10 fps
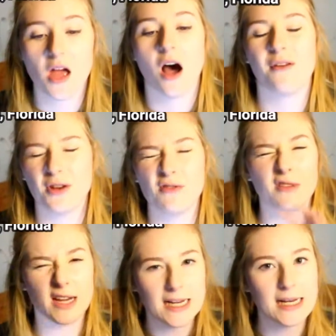I've only
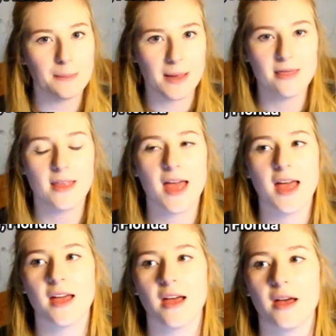really been
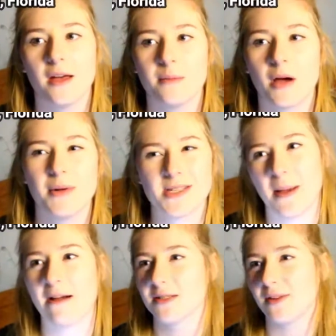there. I went to
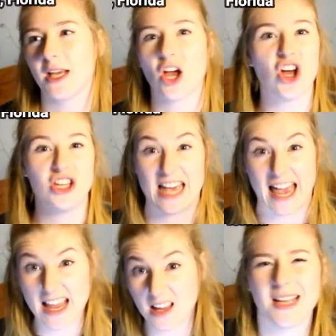Paris for like a
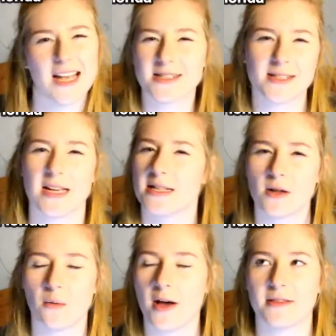day. It's
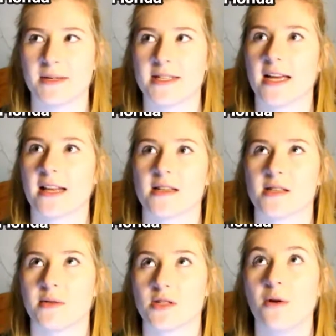not worth me saying that.
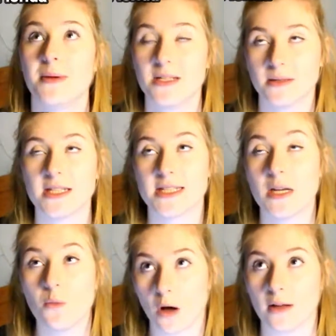So it's got to be
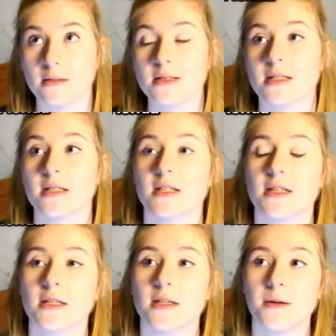Disney World.
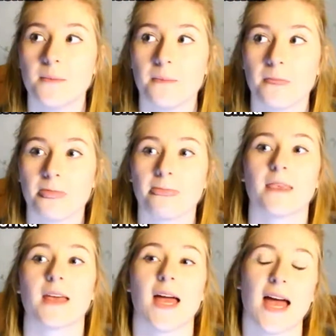
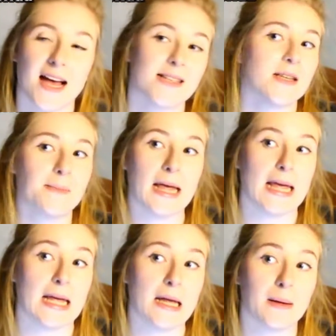Has to
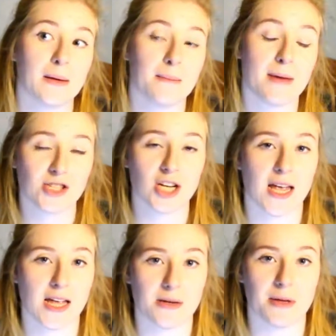be Magic
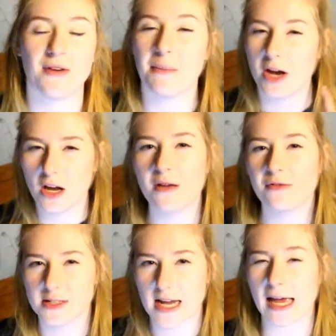Kingdom. If I'm only going
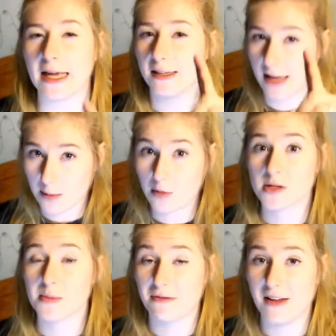for a day,
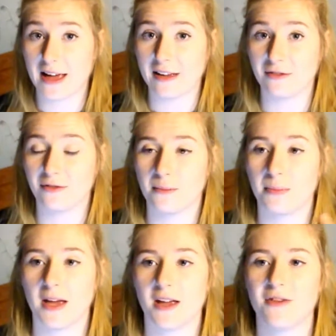Epcot's my fave,
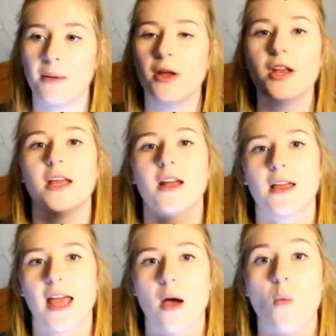but if I'm only gonna
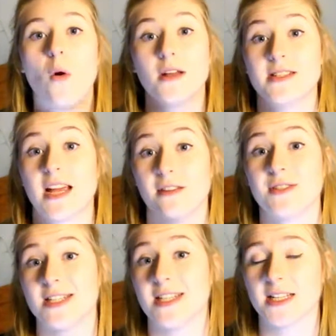get one day of
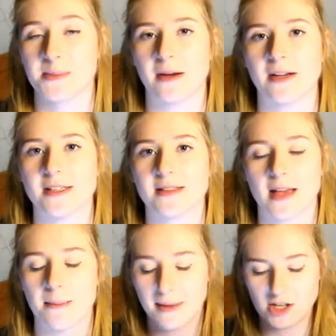Disney experience,
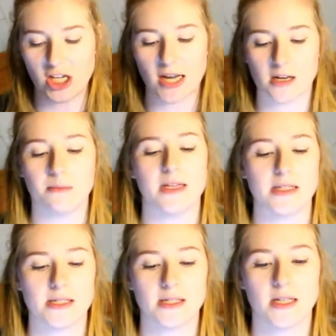like Magic Kingdom
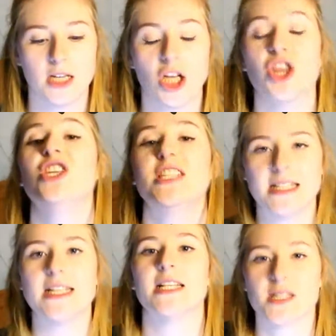is the
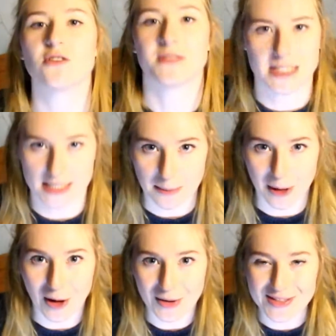Disneyest of Disney
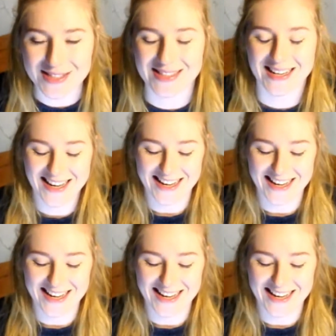parks.